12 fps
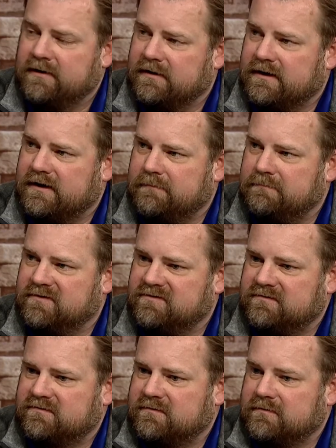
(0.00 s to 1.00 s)
uh,
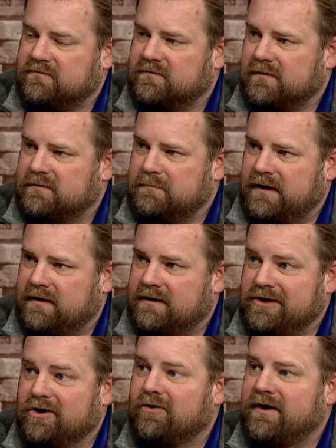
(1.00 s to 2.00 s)
businesses make
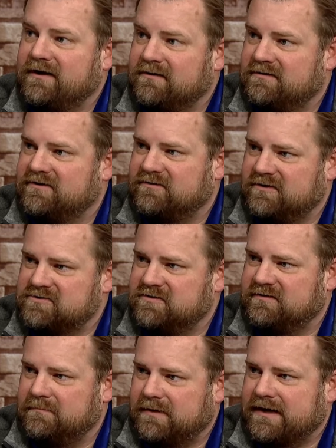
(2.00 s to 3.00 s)
year-end
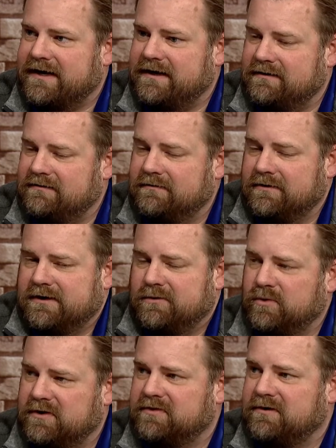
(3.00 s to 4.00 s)
decisions and buying
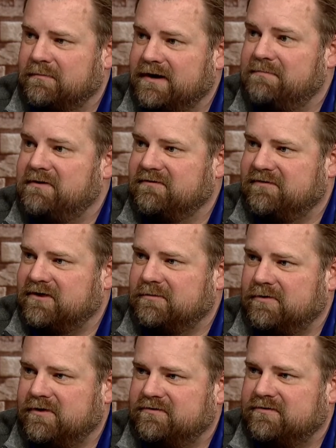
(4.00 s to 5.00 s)
what there may be
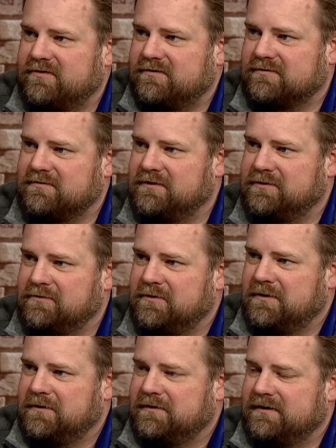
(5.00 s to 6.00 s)
available as they're you know
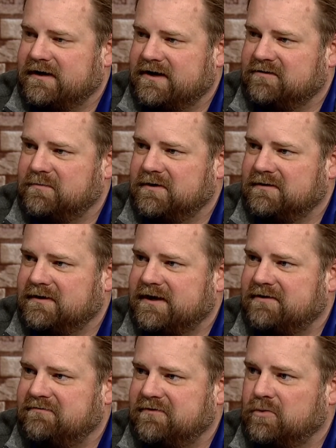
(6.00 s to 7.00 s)
uh, has been a
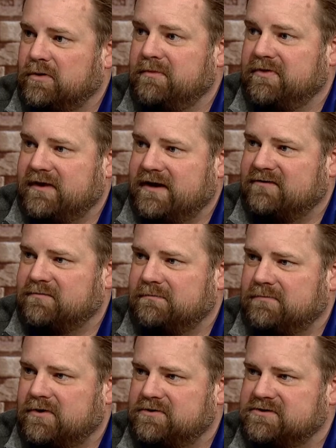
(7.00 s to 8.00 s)
lot of equipment that has been
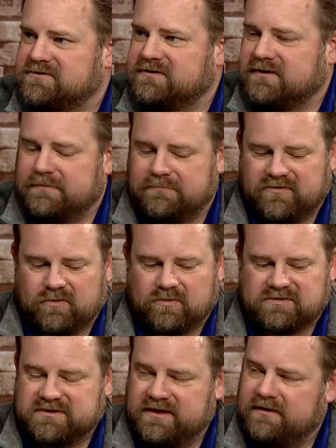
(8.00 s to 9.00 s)
purchased. Um, so
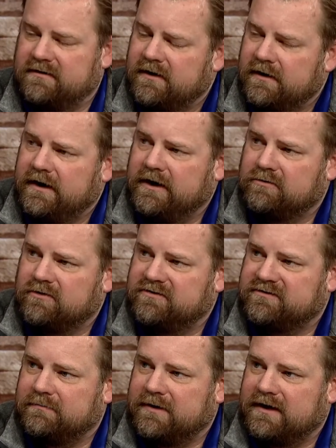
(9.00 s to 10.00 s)
we're seeing
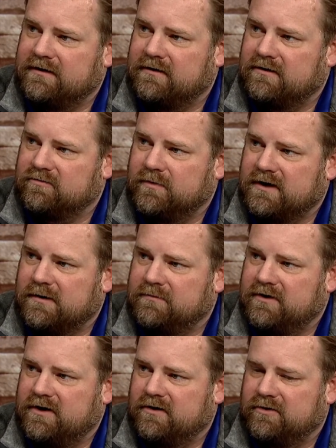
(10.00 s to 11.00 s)
increased demand here as we come
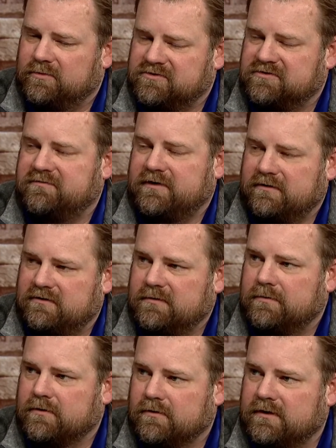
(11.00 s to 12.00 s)
to year end, which is fairly
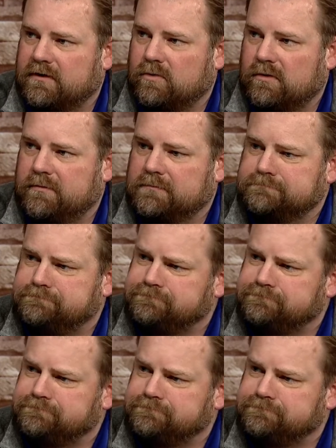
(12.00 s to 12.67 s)
typical on equipment.